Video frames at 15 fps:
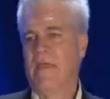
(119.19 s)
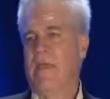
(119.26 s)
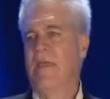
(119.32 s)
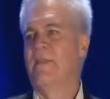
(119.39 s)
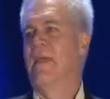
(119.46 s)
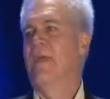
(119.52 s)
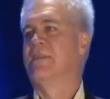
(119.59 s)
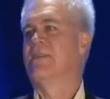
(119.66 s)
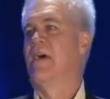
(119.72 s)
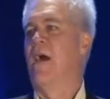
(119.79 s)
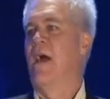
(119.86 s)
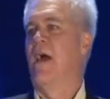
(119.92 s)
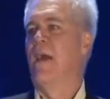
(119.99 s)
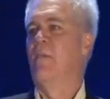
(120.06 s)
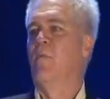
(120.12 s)
In that
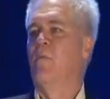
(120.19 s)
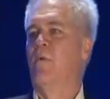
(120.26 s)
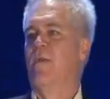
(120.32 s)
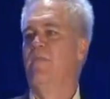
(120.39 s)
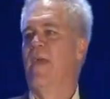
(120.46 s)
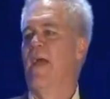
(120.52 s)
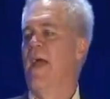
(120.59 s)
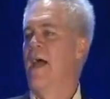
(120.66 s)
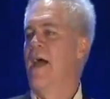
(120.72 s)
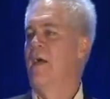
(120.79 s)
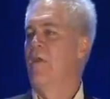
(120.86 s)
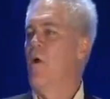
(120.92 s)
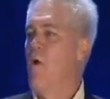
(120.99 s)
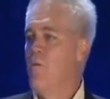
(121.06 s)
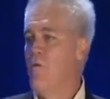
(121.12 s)
time, we've
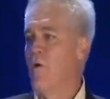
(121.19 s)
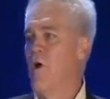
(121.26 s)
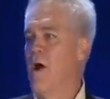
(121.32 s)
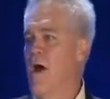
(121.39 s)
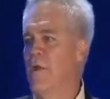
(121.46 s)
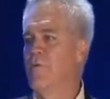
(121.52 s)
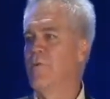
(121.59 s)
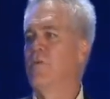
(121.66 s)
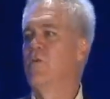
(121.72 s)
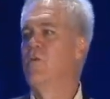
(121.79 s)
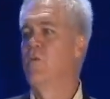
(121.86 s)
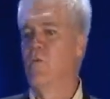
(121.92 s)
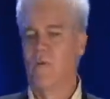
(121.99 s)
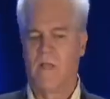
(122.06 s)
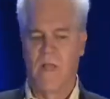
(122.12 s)
had over 100 cool